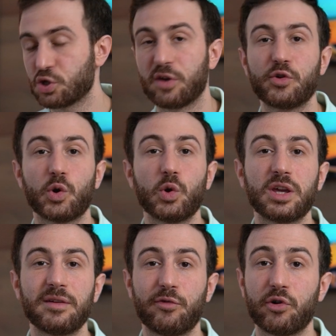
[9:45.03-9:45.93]
So if you're
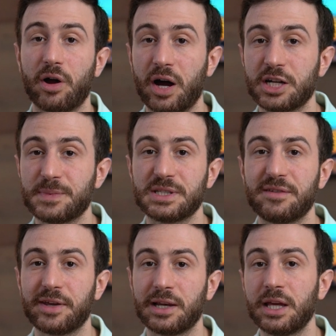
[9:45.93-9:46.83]
looking for R
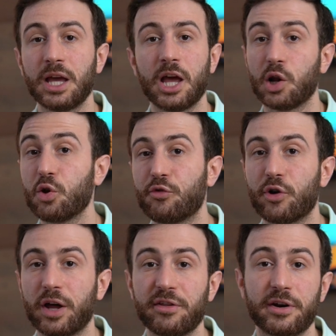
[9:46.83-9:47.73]
specifically, look
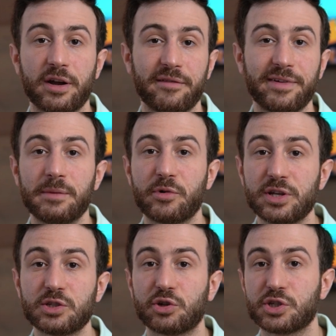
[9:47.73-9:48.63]
for other available
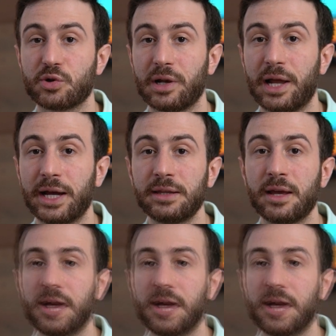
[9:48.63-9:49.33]
resources online.